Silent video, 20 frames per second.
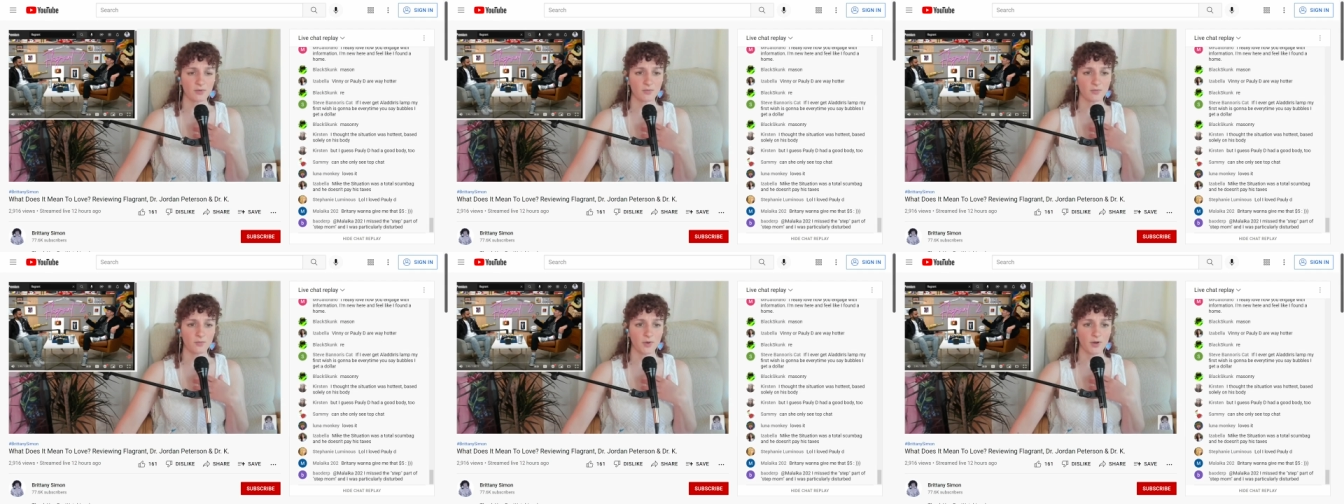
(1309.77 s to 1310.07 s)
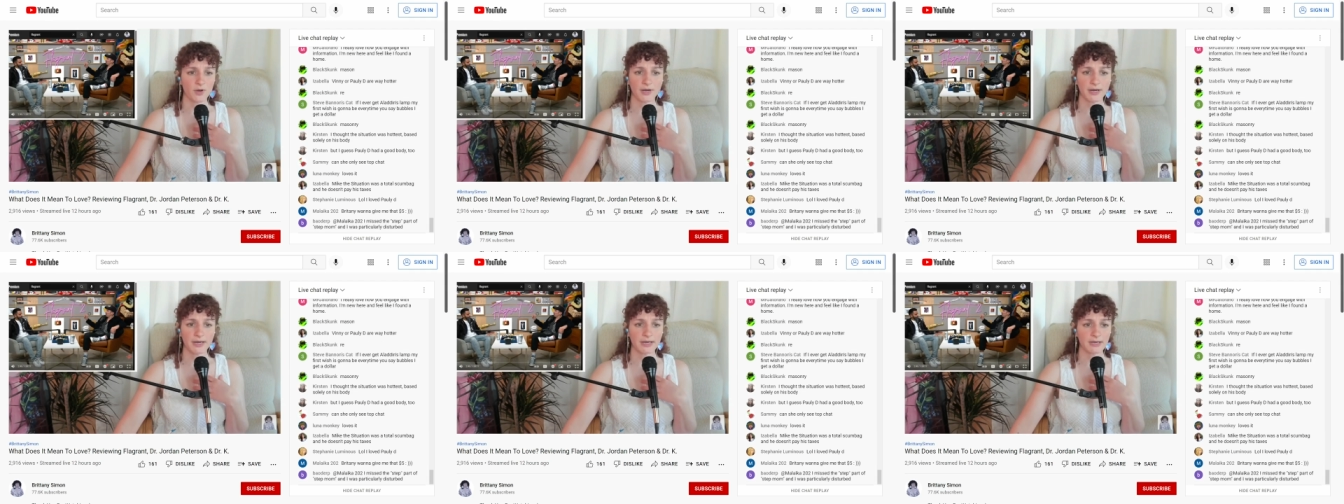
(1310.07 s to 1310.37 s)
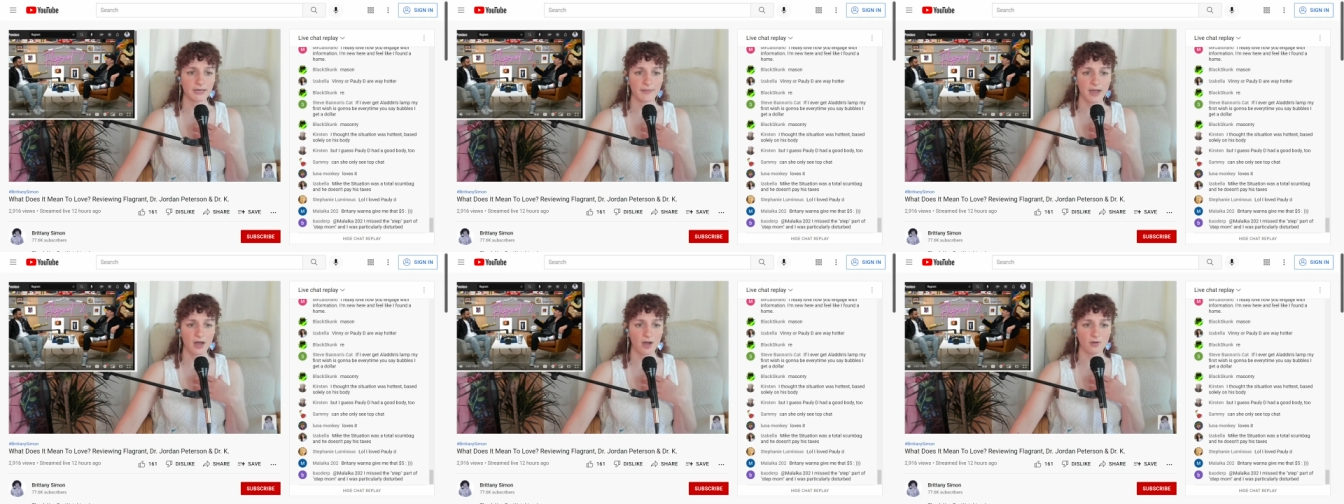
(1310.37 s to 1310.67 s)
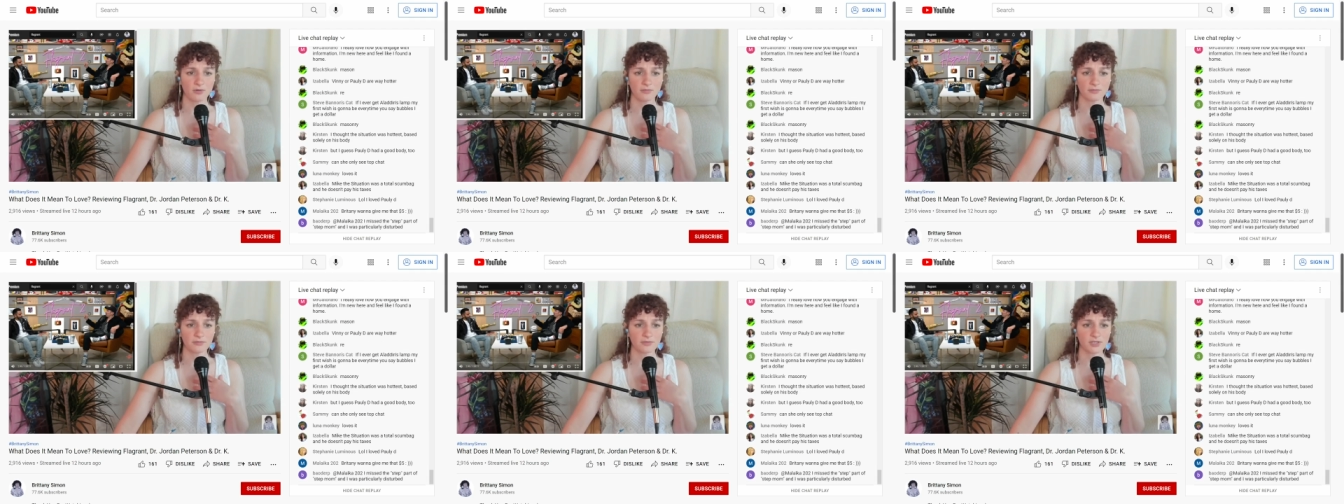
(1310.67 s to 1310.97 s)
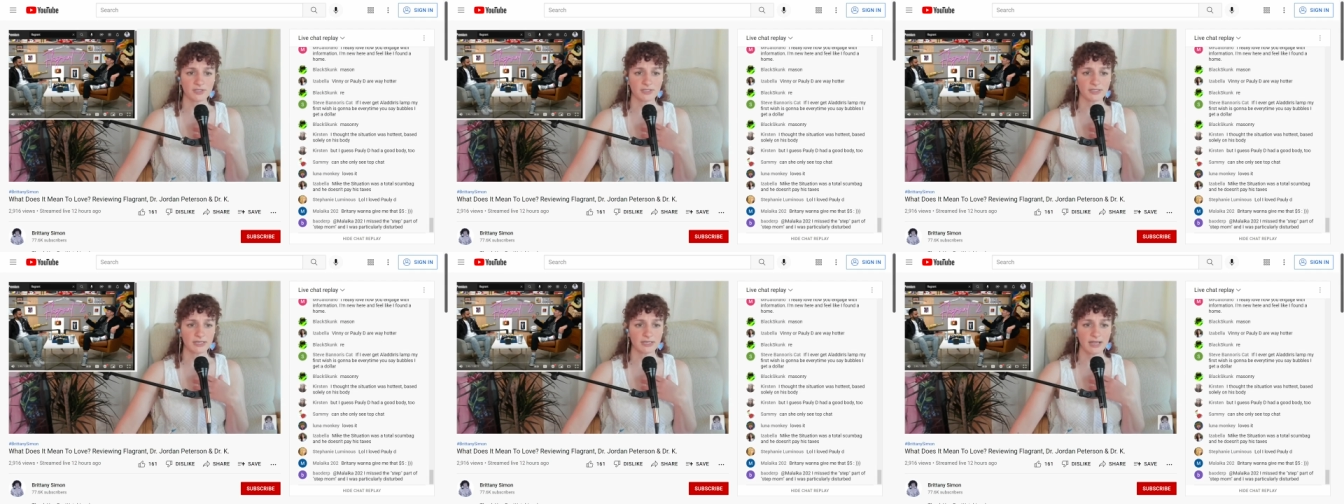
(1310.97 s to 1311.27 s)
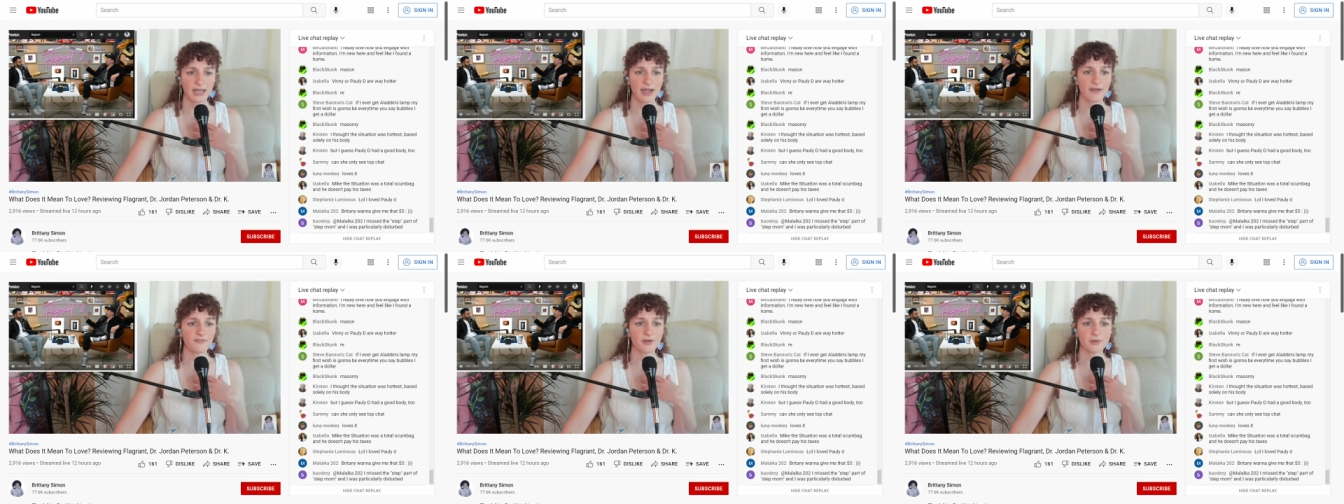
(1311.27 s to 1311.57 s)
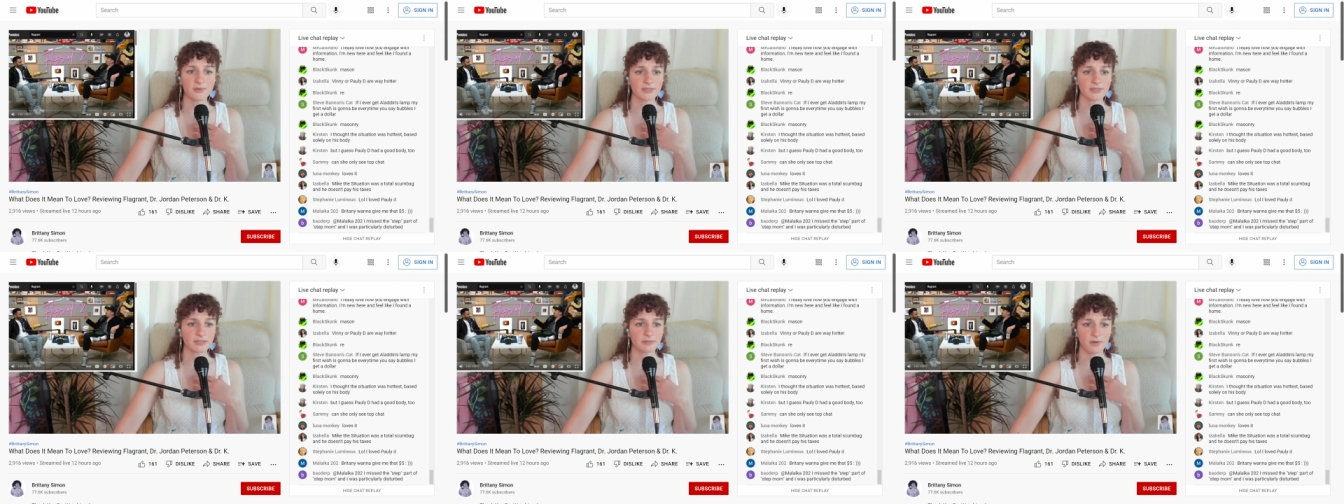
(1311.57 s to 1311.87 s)
worried about just
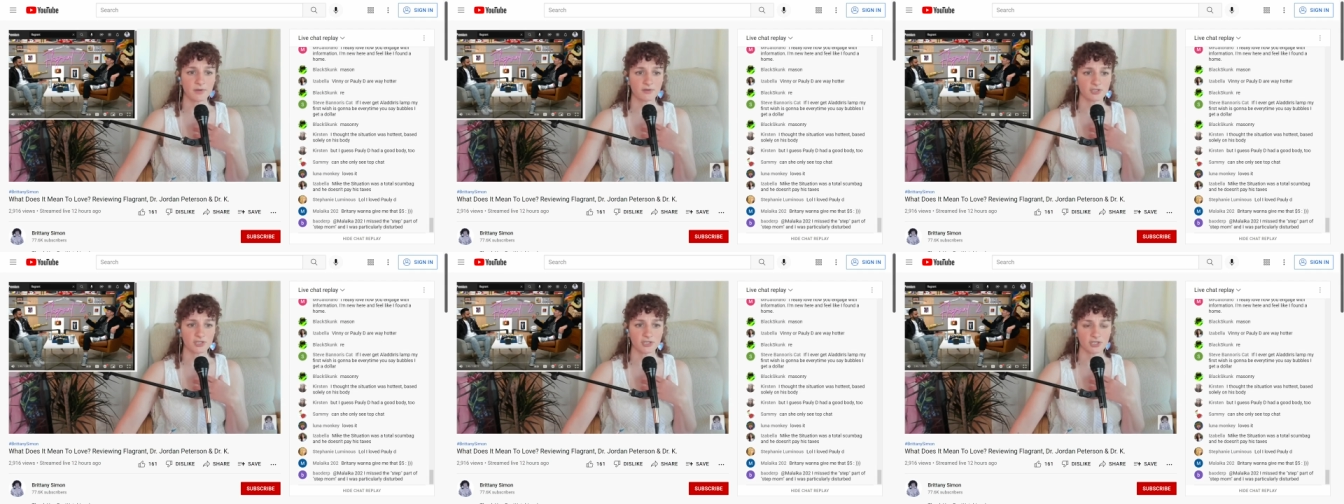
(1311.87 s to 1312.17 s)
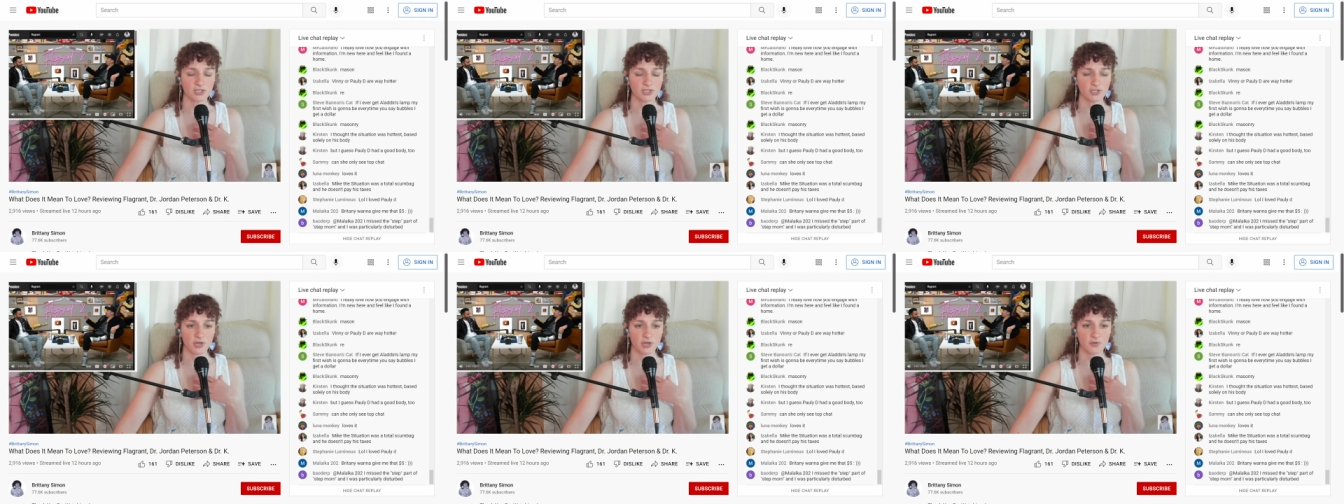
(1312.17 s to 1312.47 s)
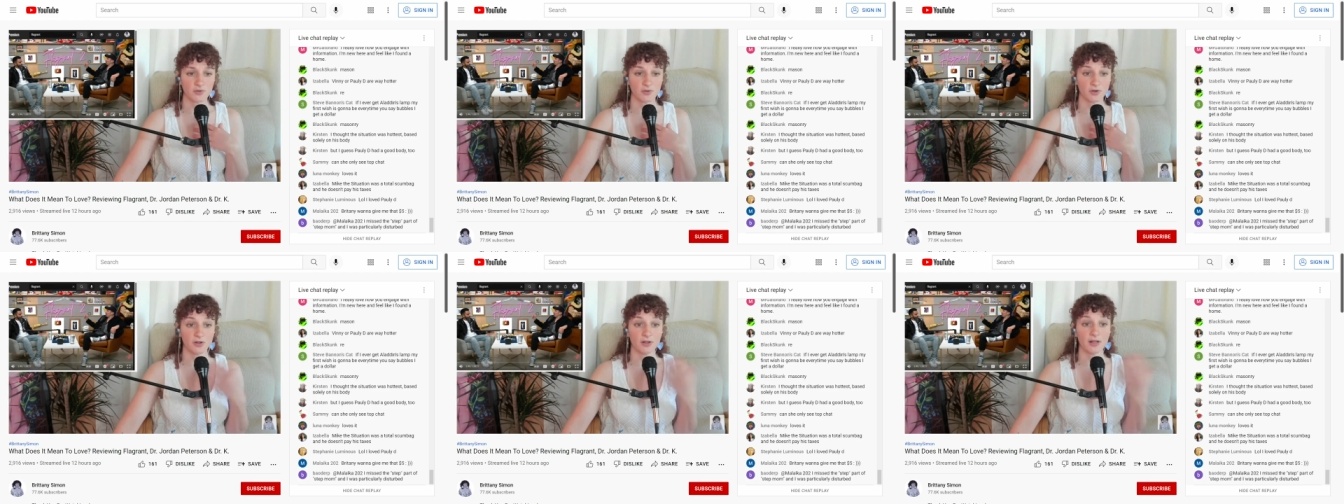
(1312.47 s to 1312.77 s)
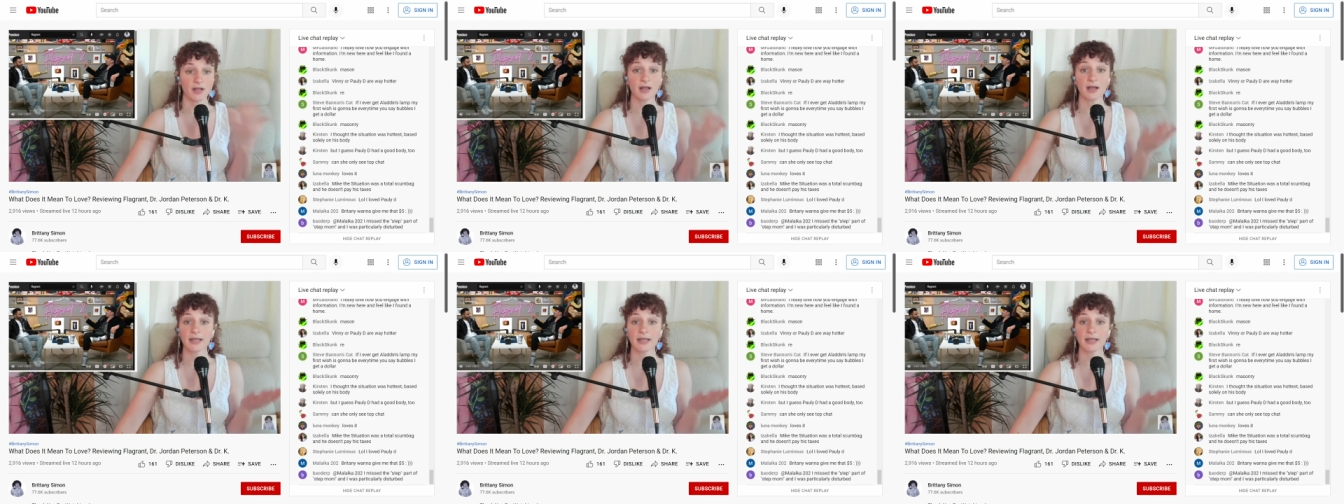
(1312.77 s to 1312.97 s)
everyone's emotions in general.